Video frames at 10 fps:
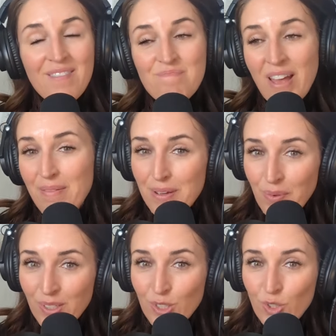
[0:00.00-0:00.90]
Maybe
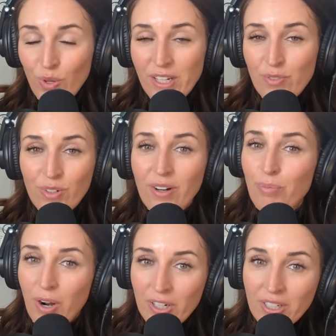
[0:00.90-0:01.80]
once or twice for a
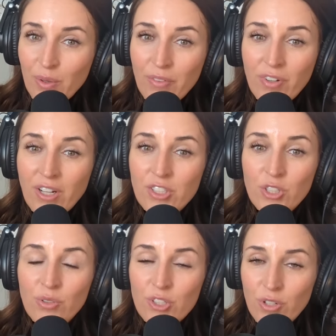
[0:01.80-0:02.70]
party we've gone
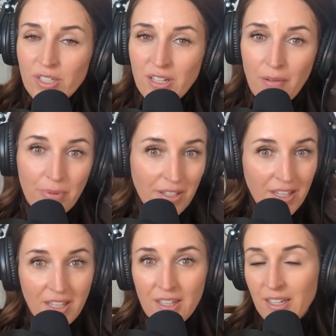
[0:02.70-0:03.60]
to, he's dressed up, but
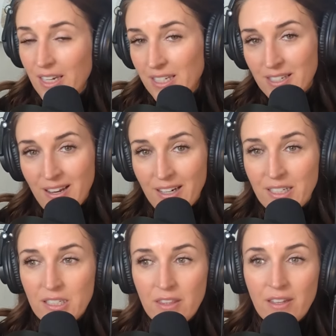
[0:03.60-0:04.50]
it is not
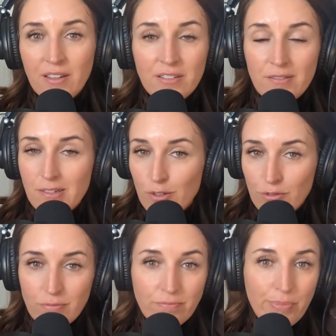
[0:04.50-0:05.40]
his thing to
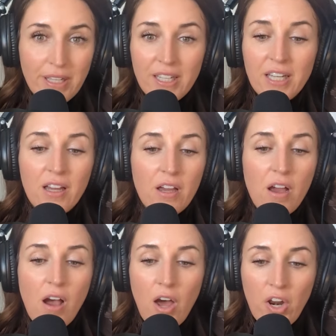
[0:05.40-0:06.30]
do big
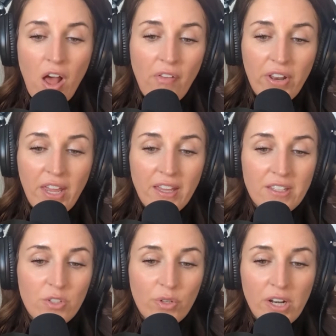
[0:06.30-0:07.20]
on
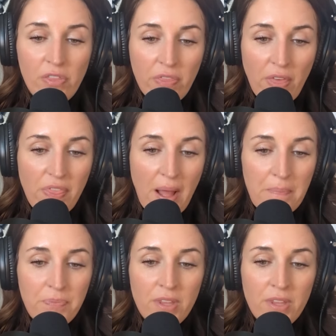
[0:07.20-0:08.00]
holidays or anything like that.